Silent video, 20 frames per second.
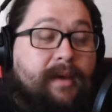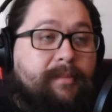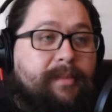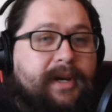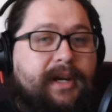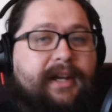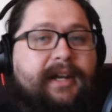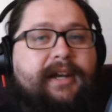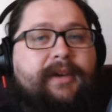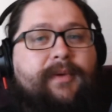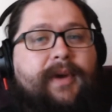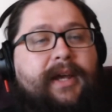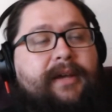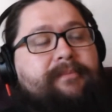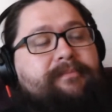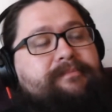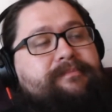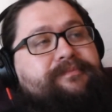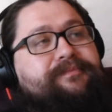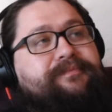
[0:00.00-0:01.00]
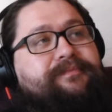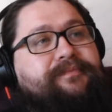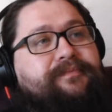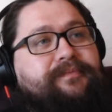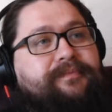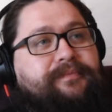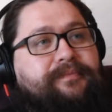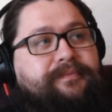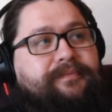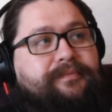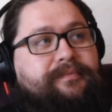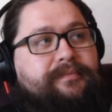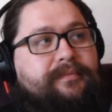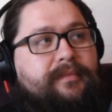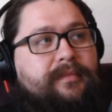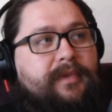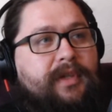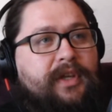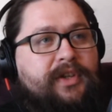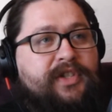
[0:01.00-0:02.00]
But at any rate,
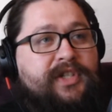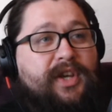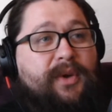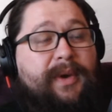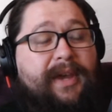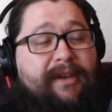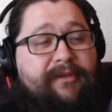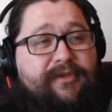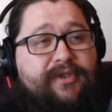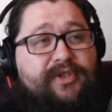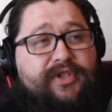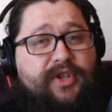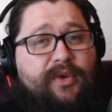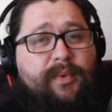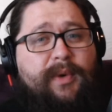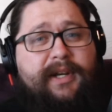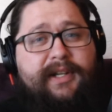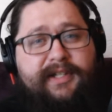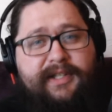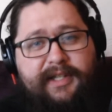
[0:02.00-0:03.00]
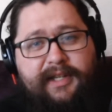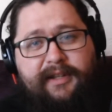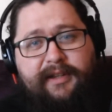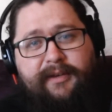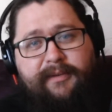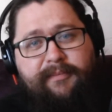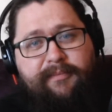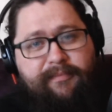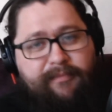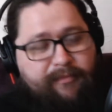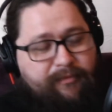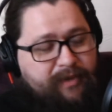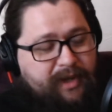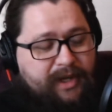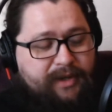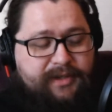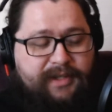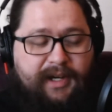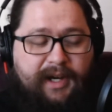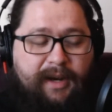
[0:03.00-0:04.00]
so if you do want to see the
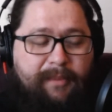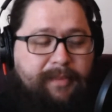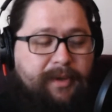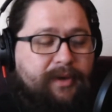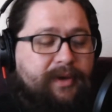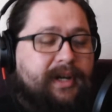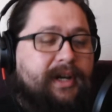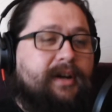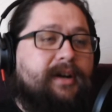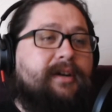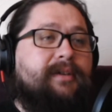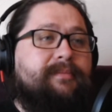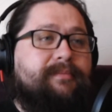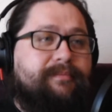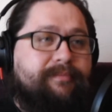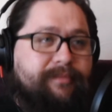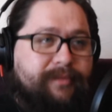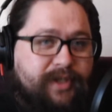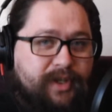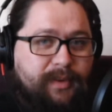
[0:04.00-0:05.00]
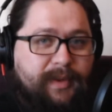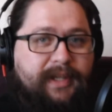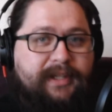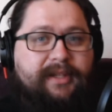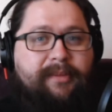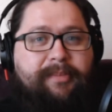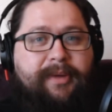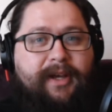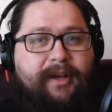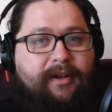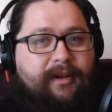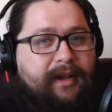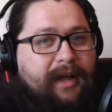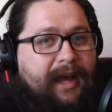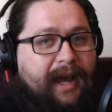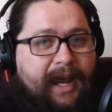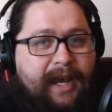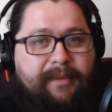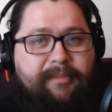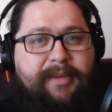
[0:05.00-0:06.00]
videos that I upload here, do hit the bell.
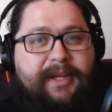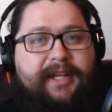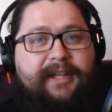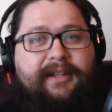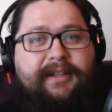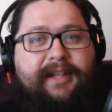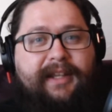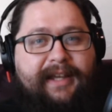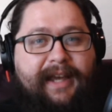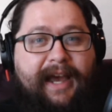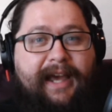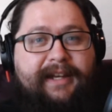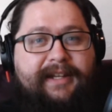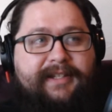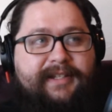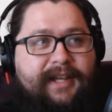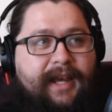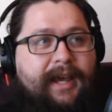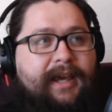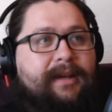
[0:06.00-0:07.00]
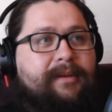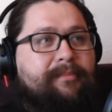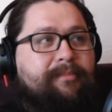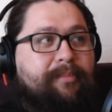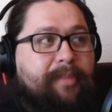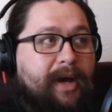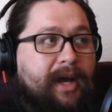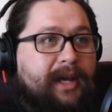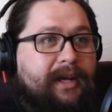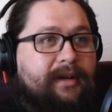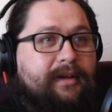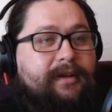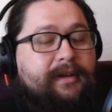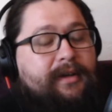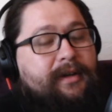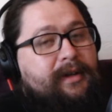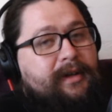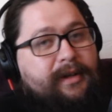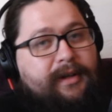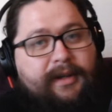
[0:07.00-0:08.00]
I hate being the guy to say it, but
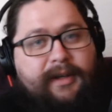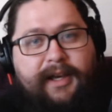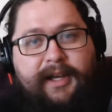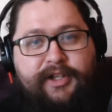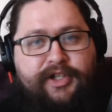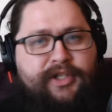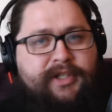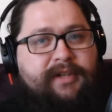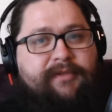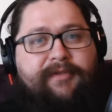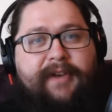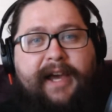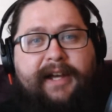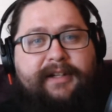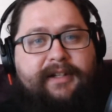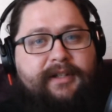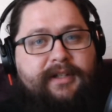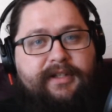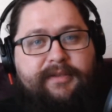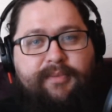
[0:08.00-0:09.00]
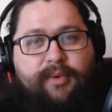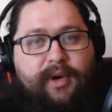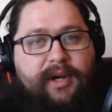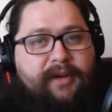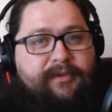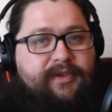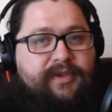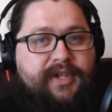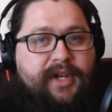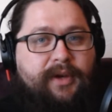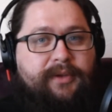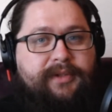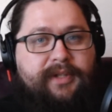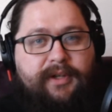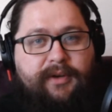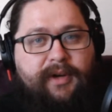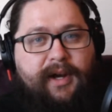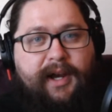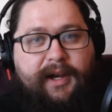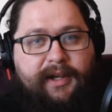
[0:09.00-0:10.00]
it's just a fact at this point. If you don't, then
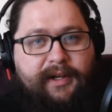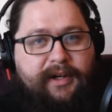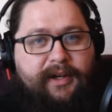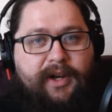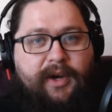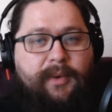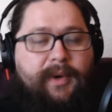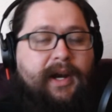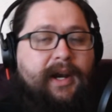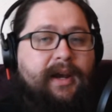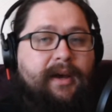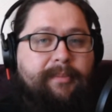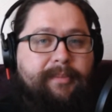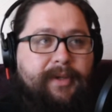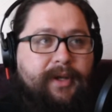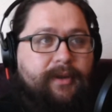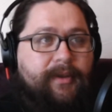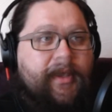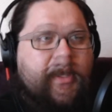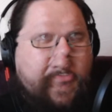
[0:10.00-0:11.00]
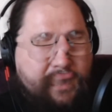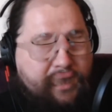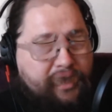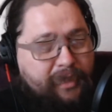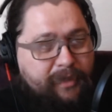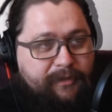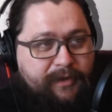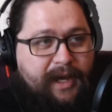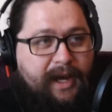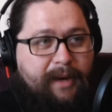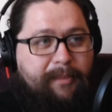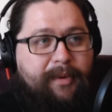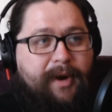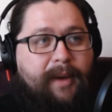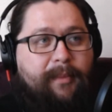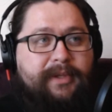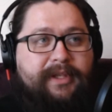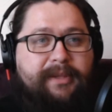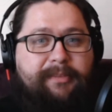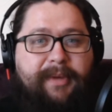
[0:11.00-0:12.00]
you're not going to know when I upload. If you got a
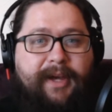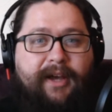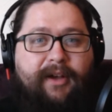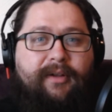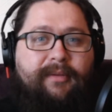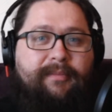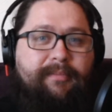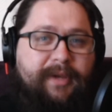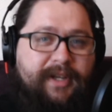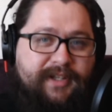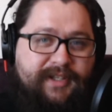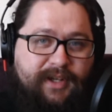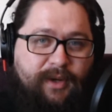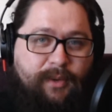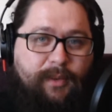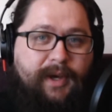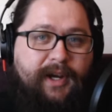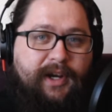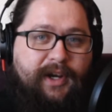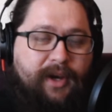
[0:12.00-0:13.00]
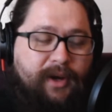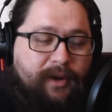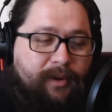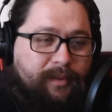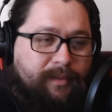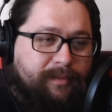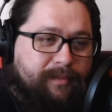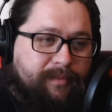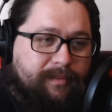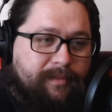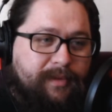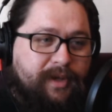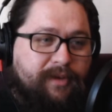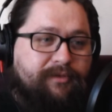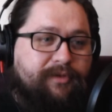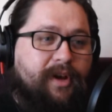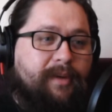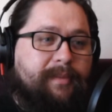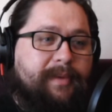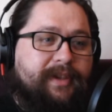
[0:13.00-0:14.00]
problem with the bell, but you still want to know, you can
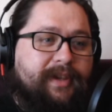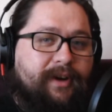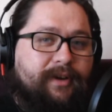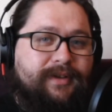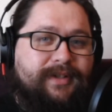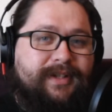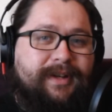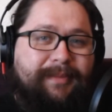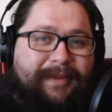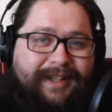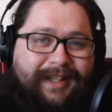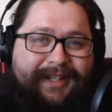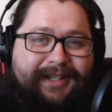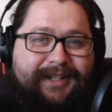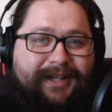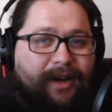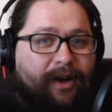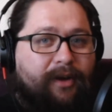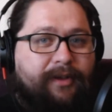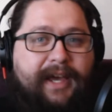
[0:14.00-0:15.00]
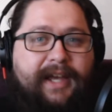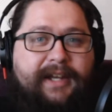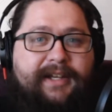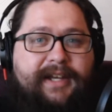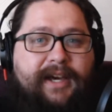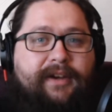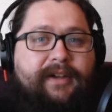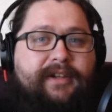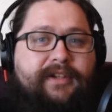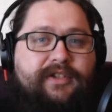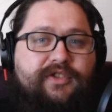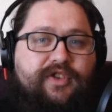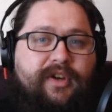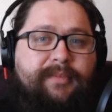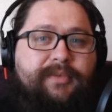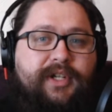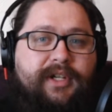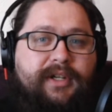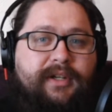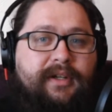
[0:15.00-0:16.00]
follow me there. And there's going to be links to all that down in the
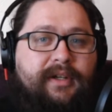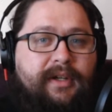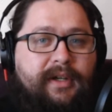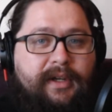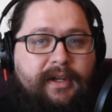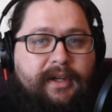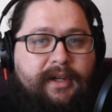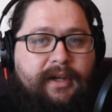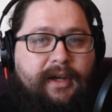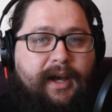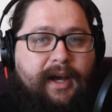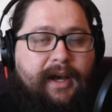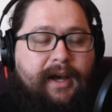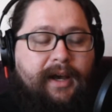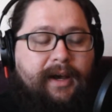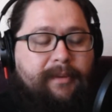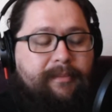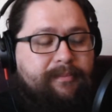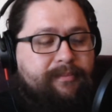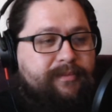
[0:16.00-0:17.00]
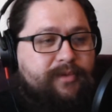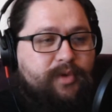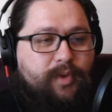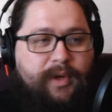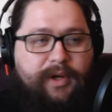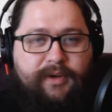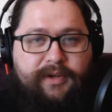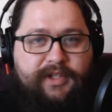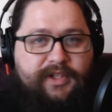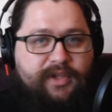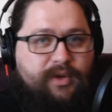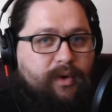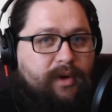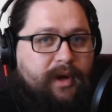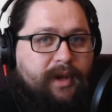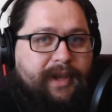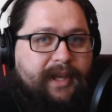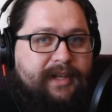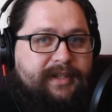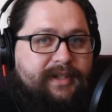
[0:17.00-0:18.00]
description. Twitter, Discord,
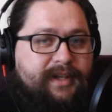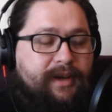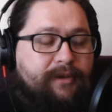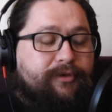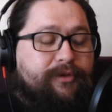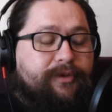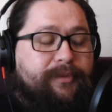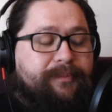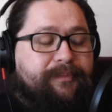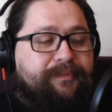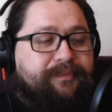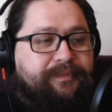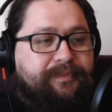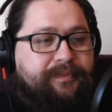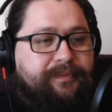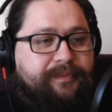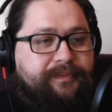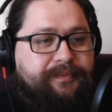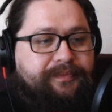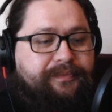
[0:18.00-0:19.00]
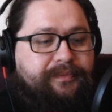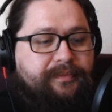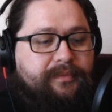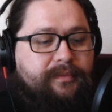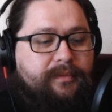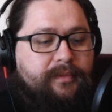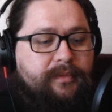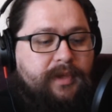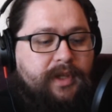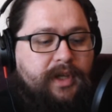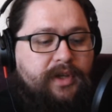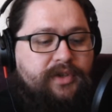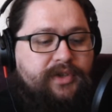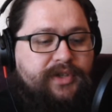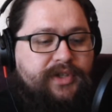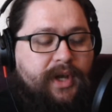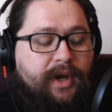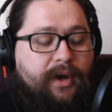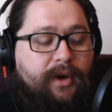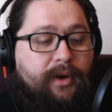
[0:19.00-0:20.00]
all that stuff.
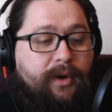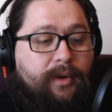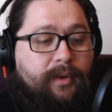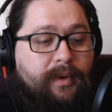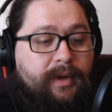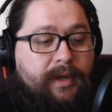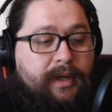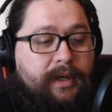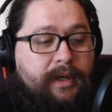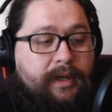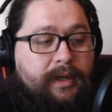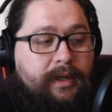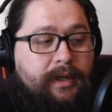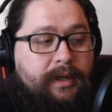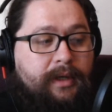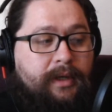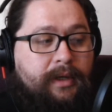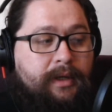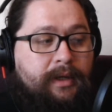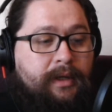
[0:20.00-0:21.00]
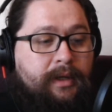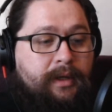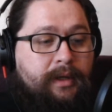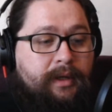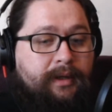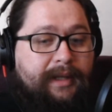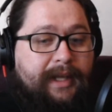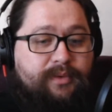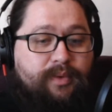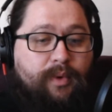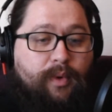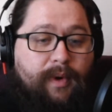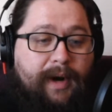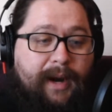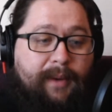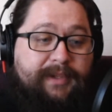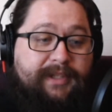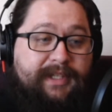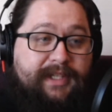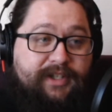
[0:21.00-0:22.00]
So that's where we're
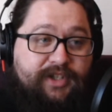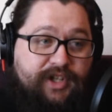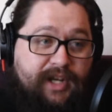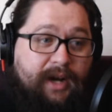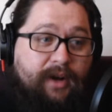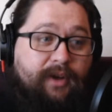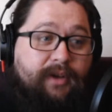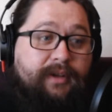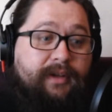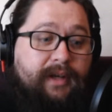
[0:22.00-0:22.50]
at with this channel.